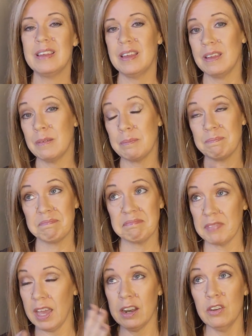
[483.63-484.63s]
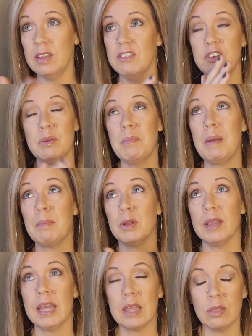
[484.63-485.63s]
I don't even remember,
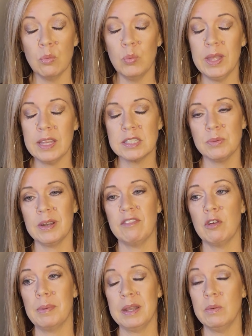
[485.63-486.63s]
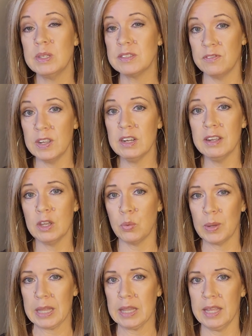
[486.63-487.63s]
like weeks, whatever, but it was very
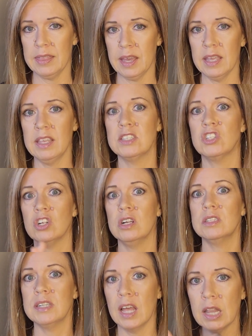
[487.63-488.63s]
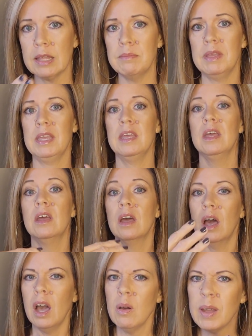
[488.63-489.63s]
quickly that he started telling me,
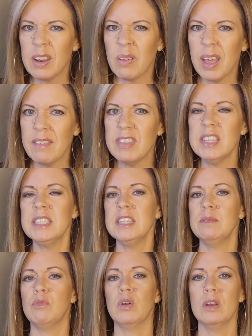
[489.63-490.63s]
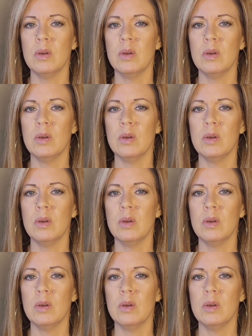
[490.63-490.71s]
oh, I don't have this anymore.